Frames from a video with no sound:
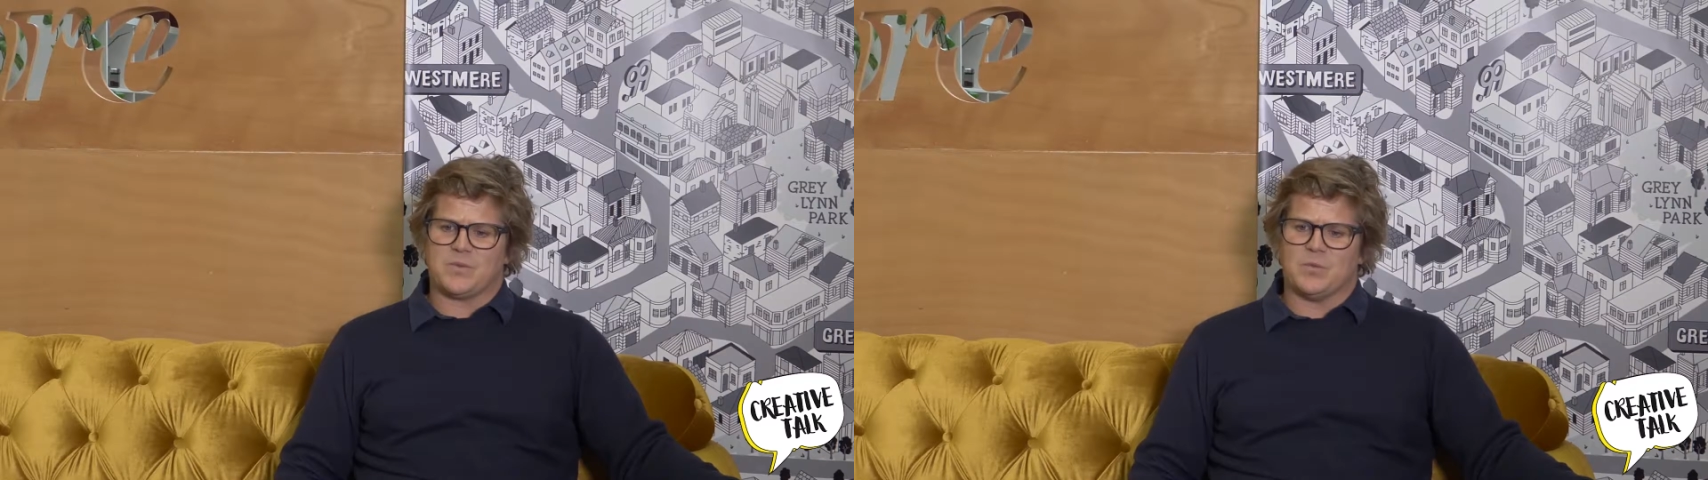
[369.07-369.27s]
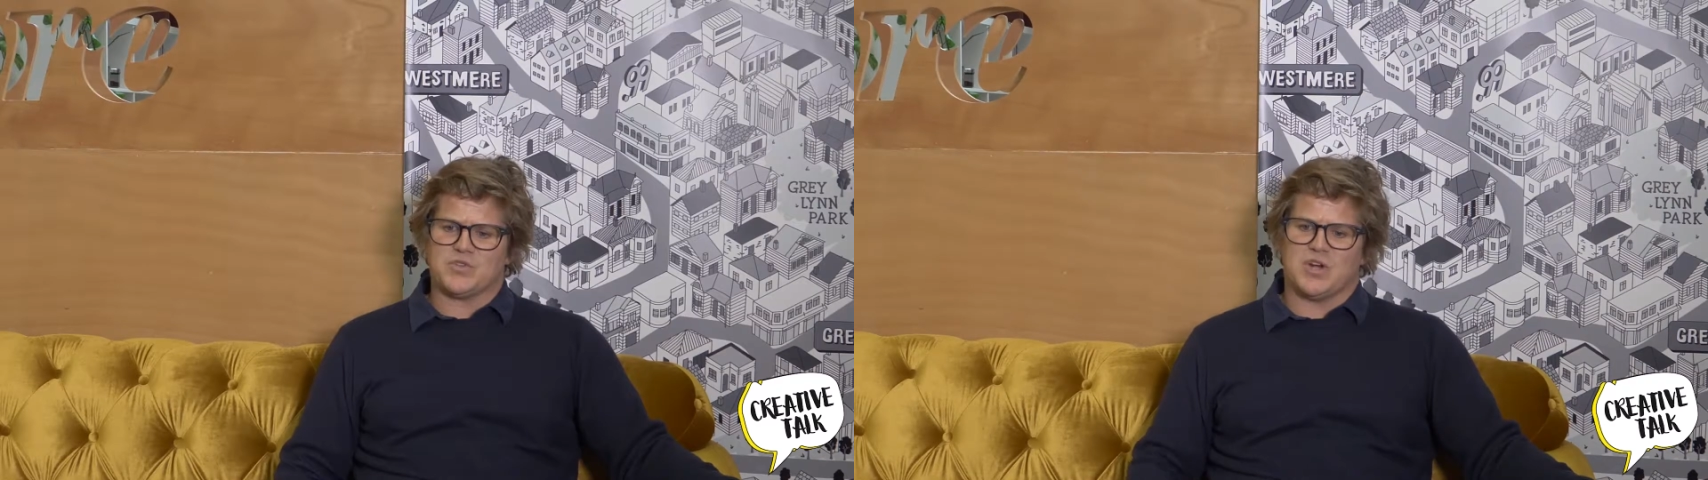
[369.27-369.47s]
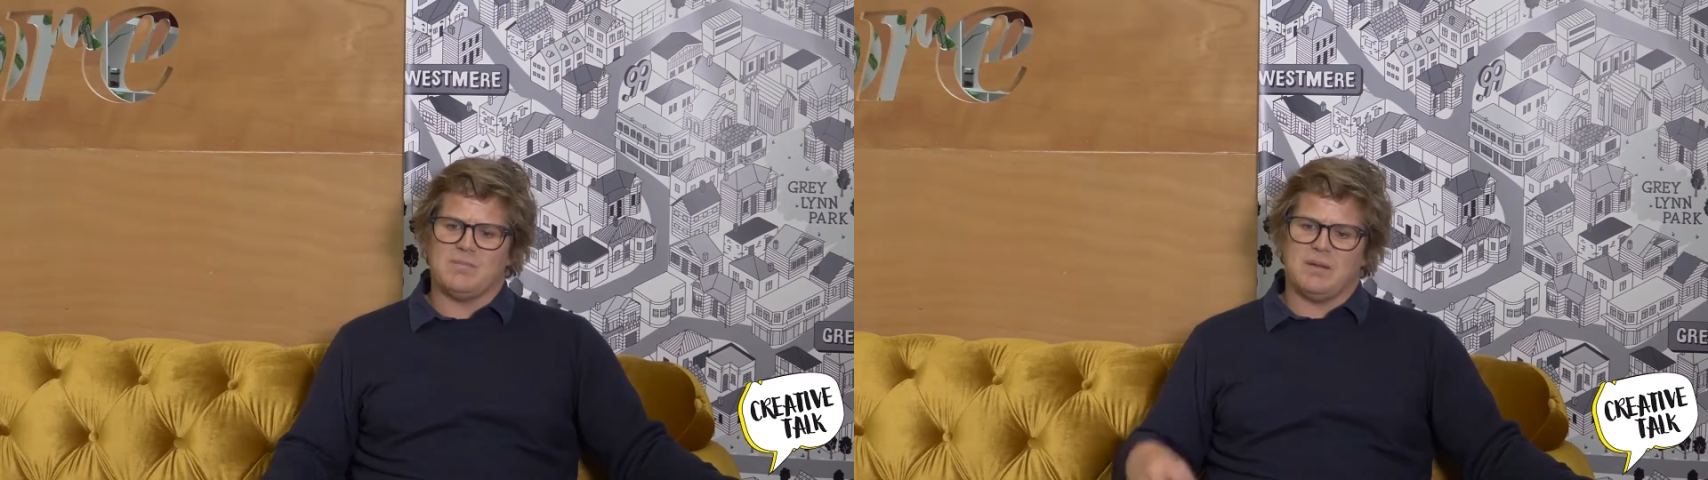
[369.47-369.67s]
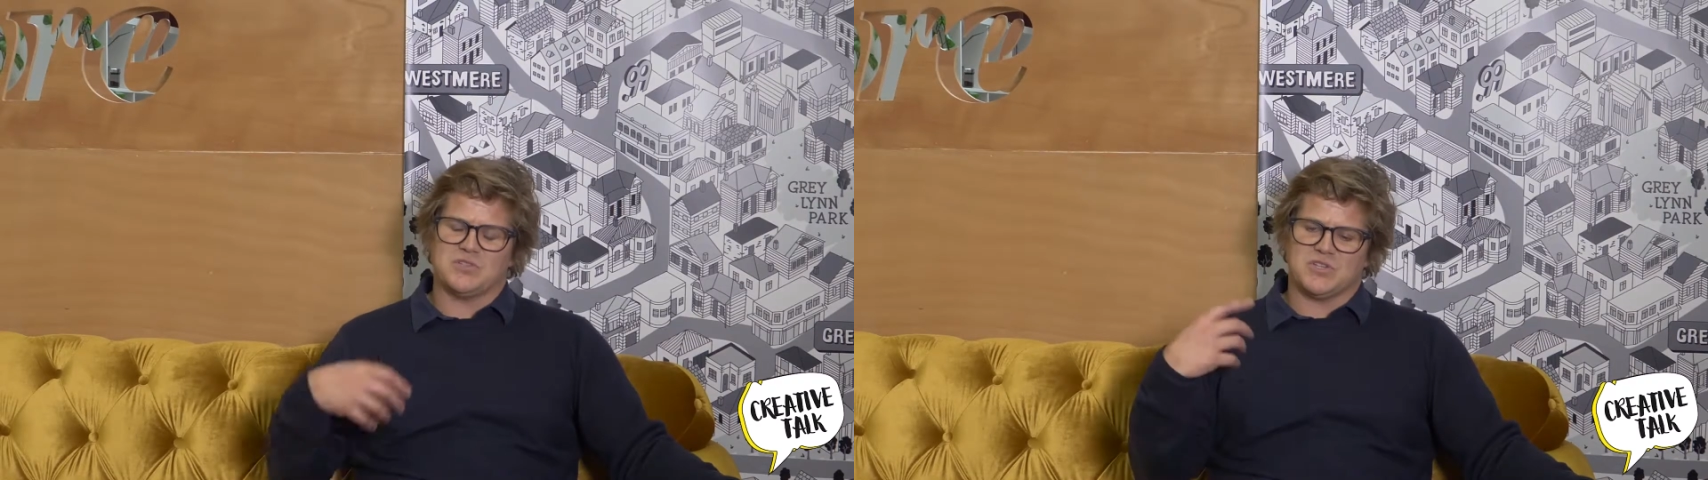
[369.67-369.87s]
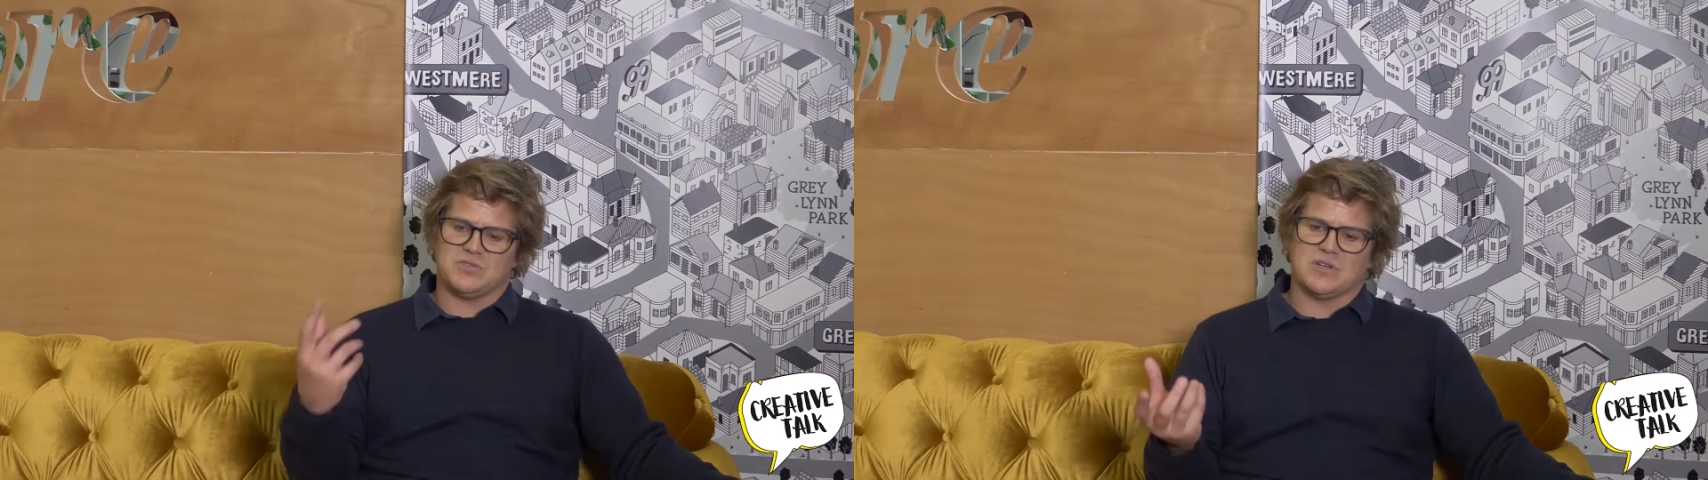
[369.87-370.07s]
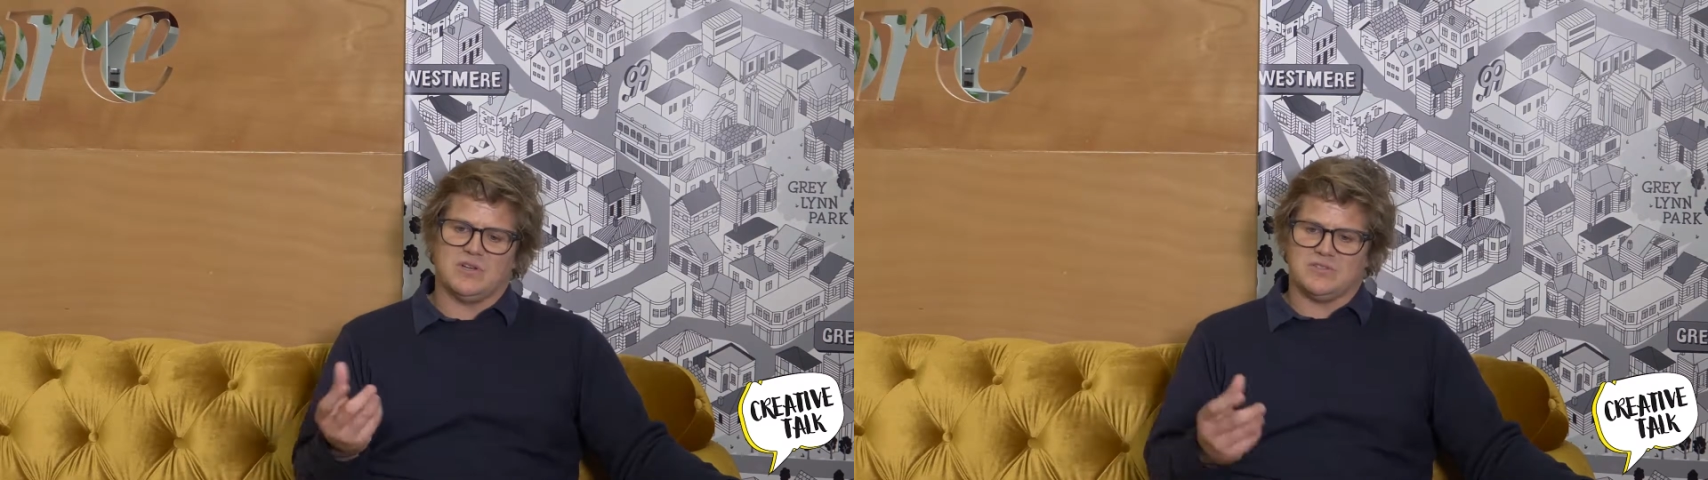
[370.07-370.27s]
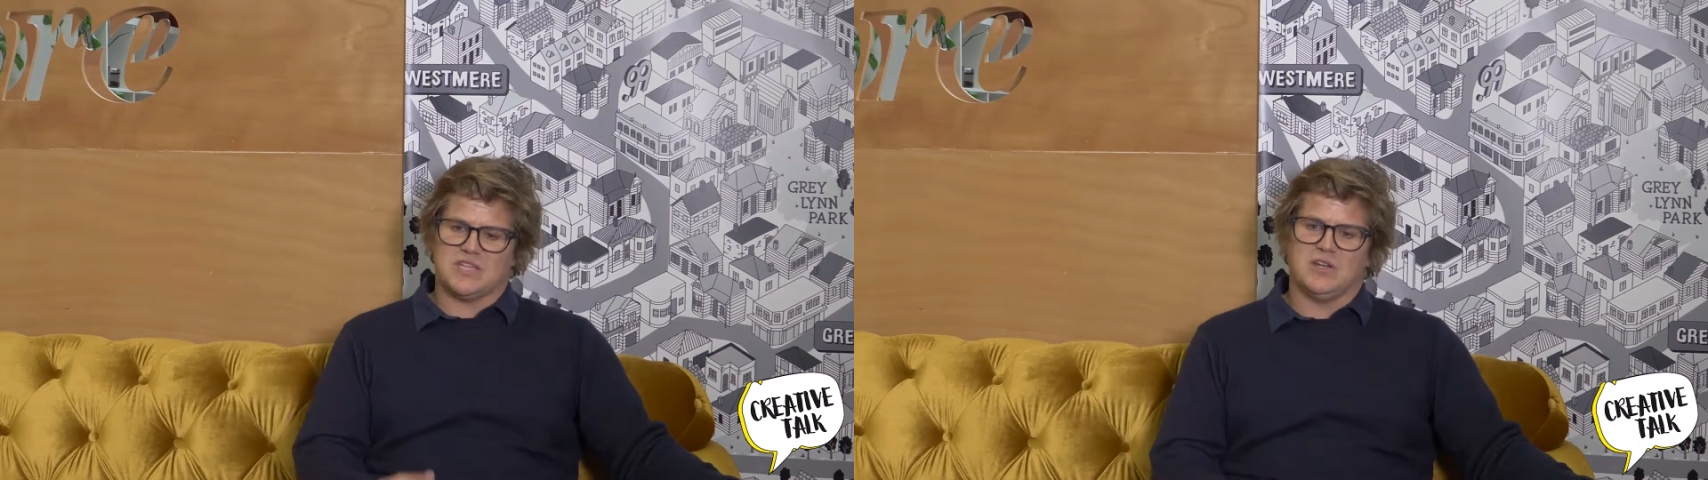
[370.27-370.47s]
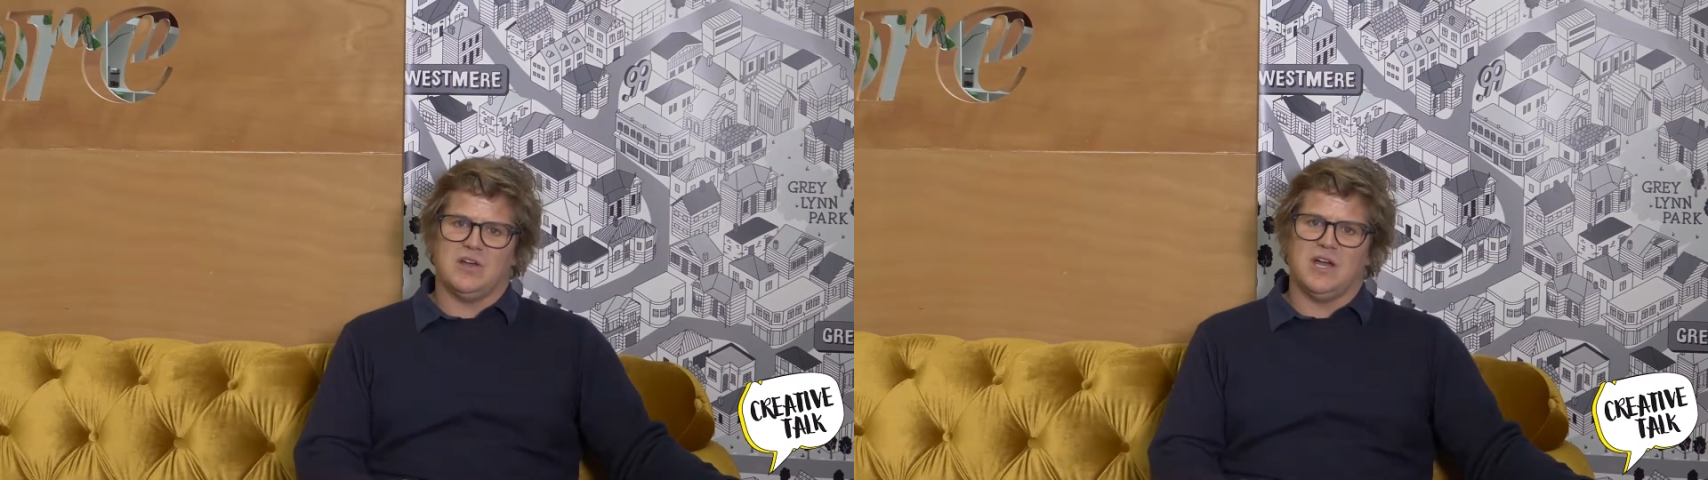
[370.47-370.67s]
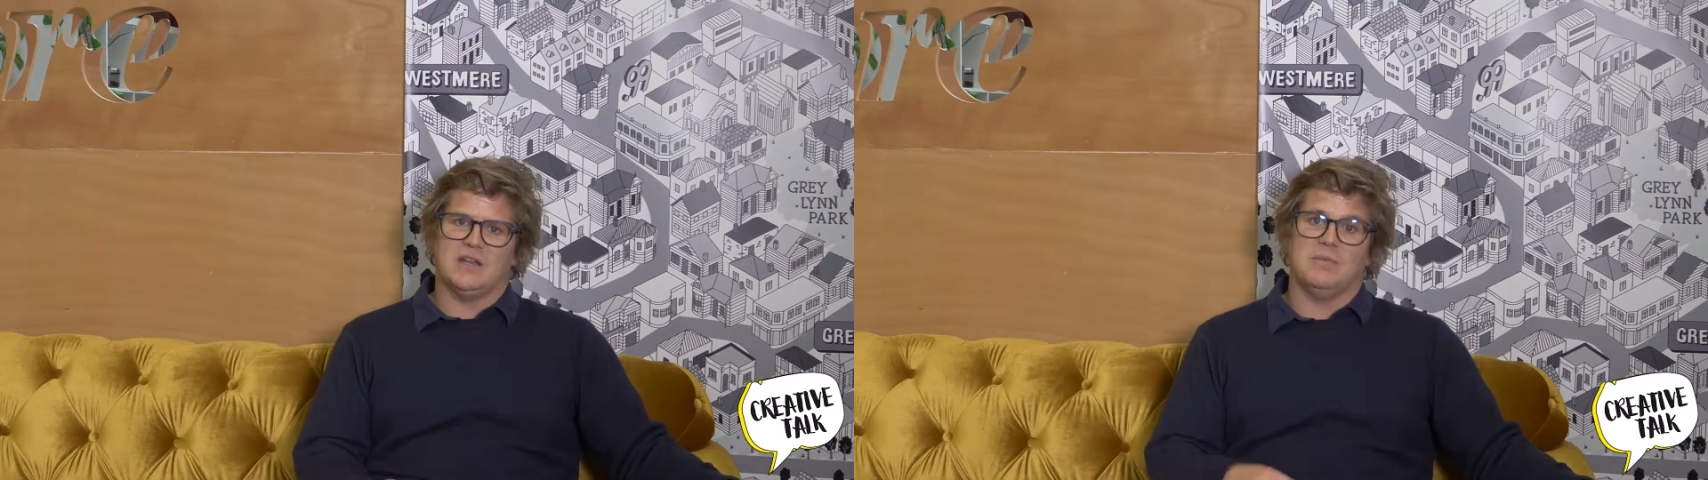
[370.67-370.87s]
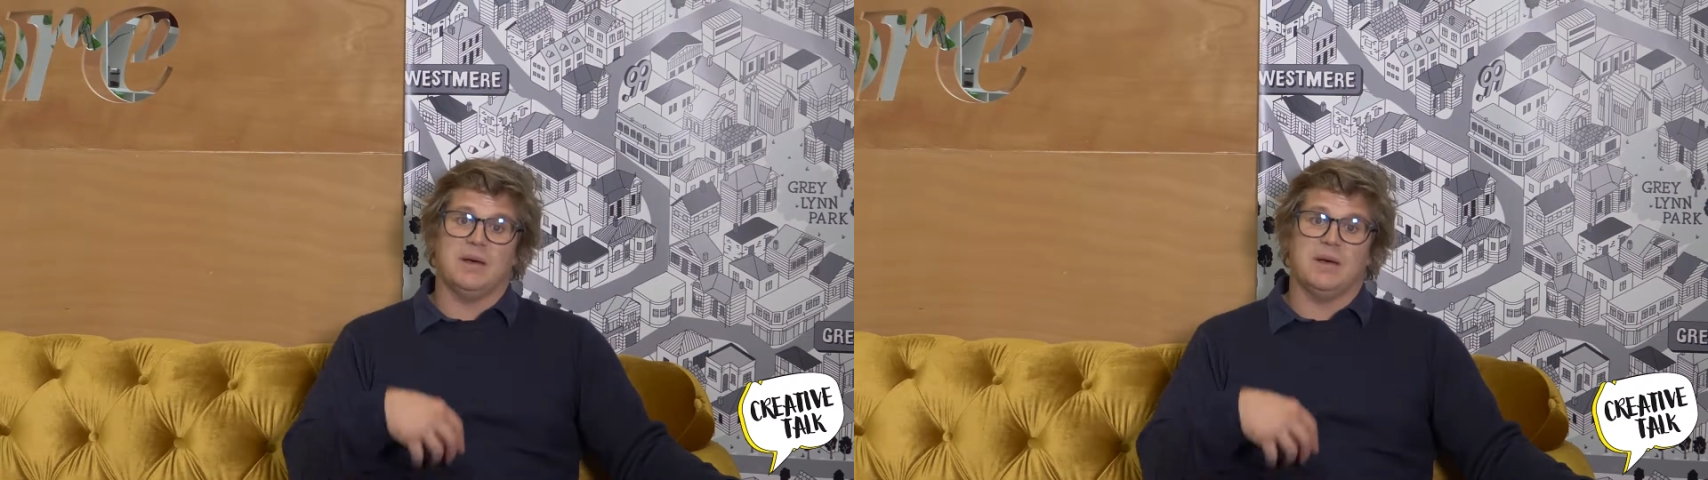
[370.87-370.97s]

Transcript: We try and publish obviously content online.